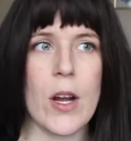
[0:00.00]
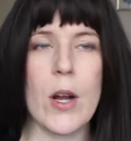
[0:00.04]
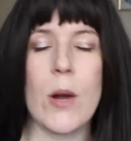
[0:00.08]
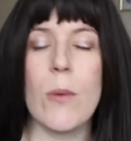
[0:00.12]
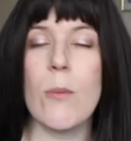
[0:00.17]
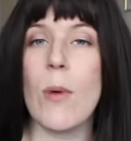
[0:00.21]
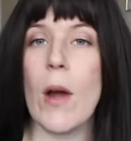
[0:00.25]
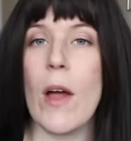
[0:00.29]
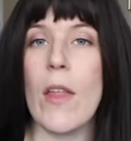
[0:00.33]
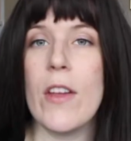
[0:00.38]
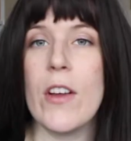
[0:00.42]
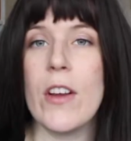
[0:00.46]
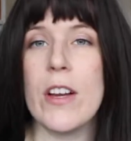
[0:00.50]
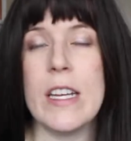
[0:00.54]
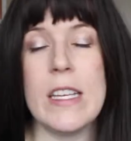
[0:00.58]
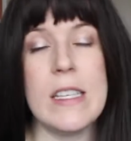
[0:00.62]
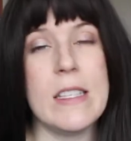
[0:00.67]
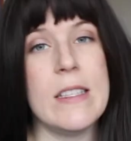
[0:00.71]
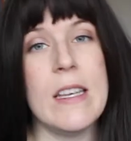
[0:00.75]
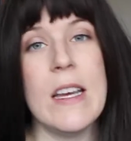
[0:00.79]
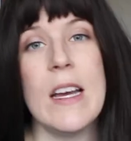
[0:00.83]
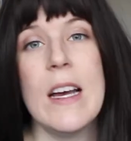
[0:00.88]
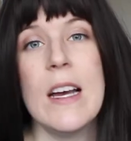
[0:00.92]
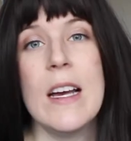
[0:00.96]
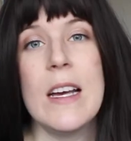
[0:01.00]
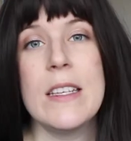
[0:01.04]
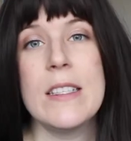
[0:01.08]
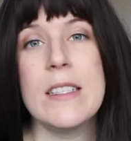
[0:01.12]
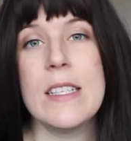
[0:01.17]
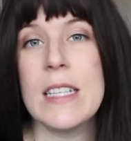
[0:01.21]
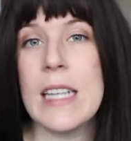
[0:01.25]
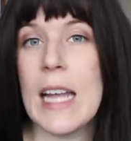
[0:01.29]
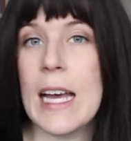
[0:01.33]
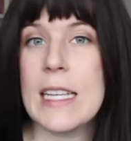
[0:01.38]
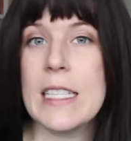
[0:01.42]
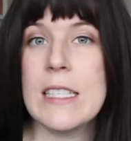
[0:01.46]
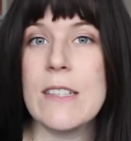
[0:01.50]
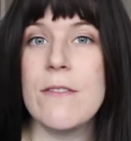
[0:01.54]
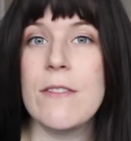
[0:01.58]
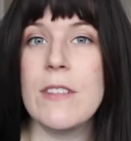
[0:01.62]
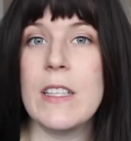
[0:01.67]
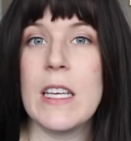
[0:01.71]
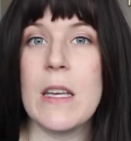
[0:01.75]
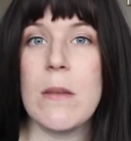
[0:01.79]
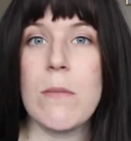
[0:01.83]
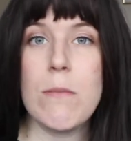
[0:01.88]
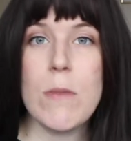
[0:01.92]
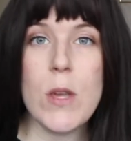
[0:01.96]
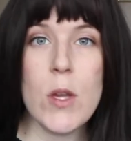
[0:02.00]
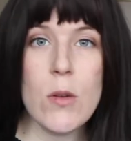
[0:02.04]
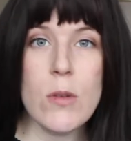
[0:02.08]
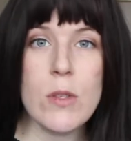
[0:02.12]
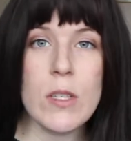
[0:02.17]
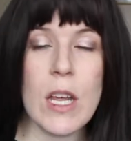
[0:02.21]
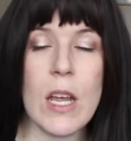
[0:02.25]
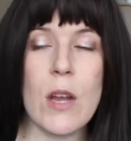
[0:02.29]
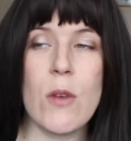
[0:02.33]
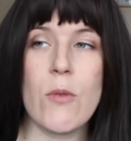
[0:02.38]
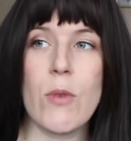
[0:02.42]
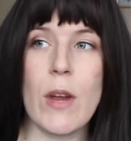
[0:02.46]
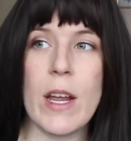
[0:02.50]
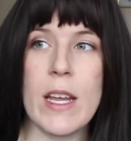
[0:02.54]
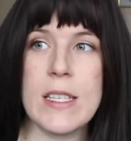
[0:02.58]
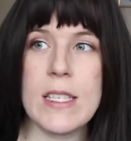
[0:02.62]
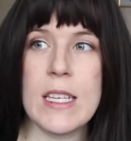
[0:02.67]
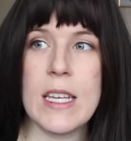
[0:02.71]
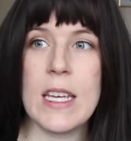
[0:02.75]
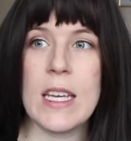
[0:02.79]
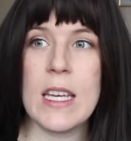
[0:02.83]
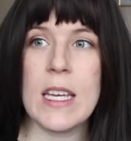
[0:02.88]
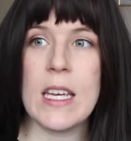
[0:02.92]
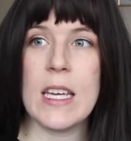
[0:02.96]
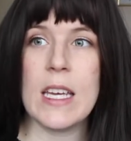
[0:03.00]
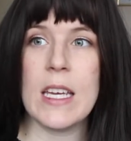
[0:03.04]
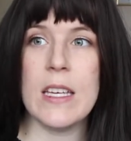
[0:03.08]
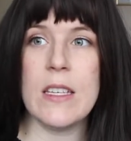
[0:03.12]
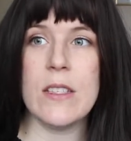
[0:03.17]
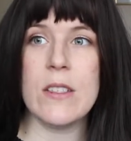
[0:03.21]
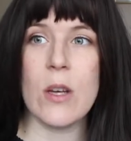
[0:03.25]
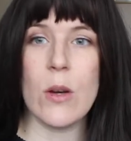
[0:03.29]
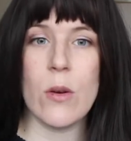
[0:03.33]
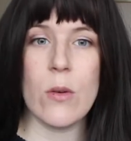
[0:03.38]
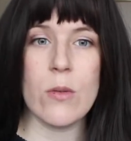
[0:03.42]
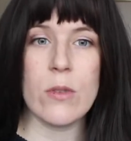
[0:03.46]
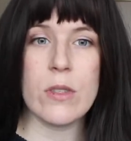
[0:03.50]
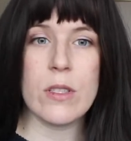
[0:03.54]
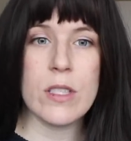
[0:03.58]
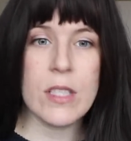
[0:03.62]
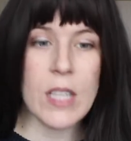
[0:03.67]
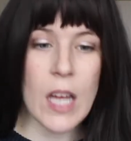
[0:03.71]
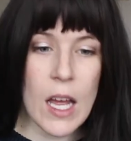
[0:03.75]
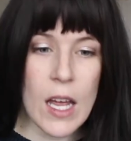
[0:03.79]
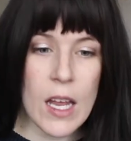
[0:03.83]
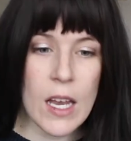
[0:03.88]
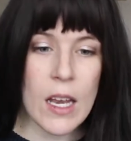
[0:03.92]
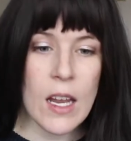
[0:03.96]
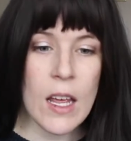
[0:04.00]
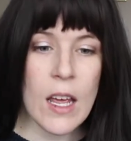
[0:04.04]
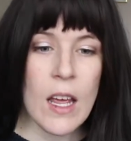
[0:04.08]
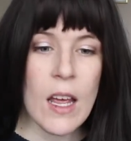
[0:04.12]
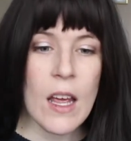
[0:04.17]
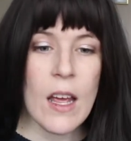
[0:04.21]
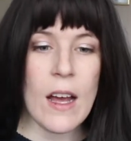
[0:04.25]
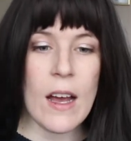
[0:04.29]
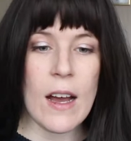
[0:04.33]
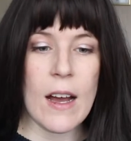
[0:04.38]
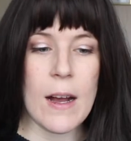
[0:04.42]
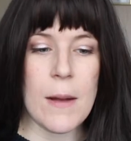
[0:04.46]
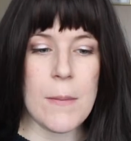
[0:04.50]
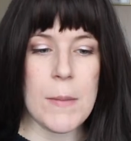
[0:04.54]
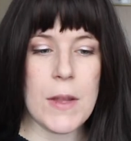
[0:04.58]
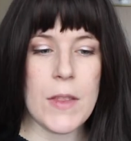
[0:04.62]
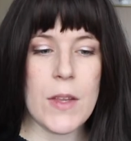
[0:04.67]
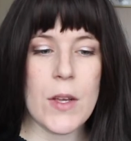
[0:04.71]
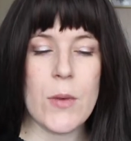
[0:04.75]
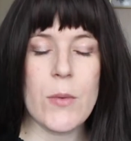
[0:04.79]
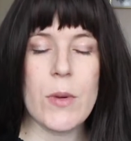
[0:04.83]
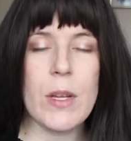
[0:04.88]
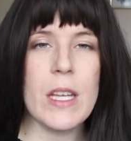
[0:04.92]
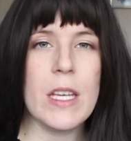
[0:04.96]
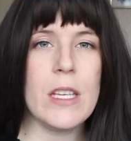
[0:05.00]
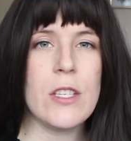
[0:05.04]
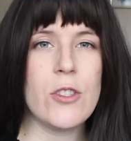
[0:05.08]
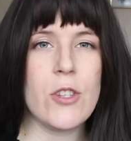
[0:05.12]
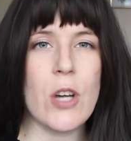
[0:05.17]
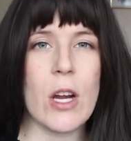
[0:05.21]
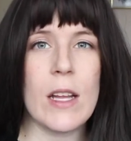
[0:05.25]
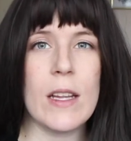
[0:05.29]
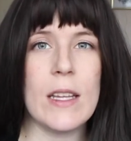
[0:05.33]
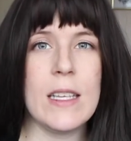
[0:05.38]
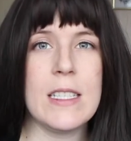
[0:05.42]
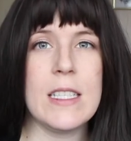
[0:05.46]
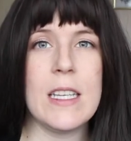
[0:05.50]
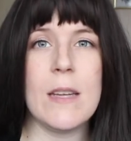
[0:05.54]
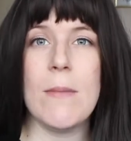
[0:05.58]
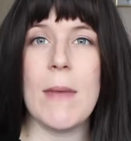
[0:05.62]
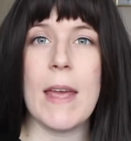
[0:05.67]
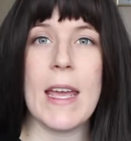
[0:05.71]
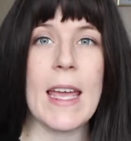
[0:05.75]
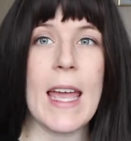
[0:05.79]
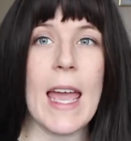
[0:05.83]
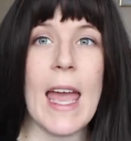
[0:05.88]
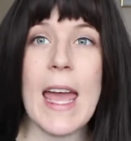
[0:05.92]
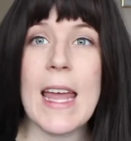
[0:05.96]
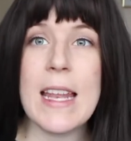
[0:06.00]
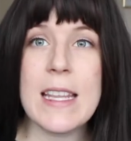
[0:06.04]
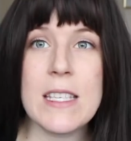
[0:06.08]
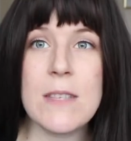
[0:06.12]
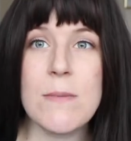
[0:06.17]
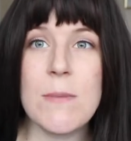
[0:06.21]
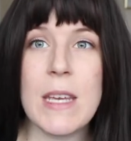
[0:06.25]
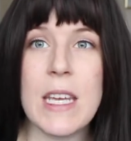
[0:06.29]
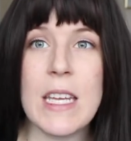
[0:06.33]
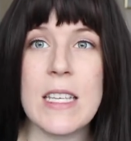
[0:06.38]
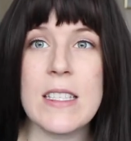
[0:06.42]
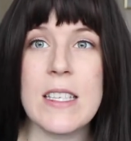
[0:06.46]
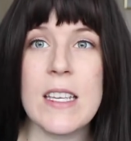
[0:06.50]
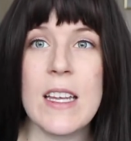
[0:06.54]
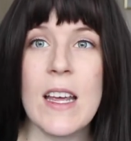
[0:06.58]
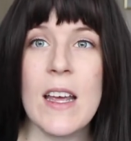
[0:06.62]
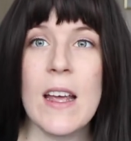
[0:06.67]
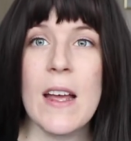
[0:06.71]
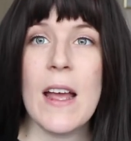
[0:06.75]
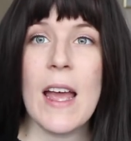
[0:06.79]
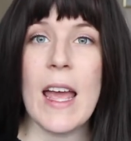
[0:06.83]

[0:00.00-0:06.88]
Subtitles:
Her brother is selectively mute and raising his own son, and they're really struggling to make ends meet.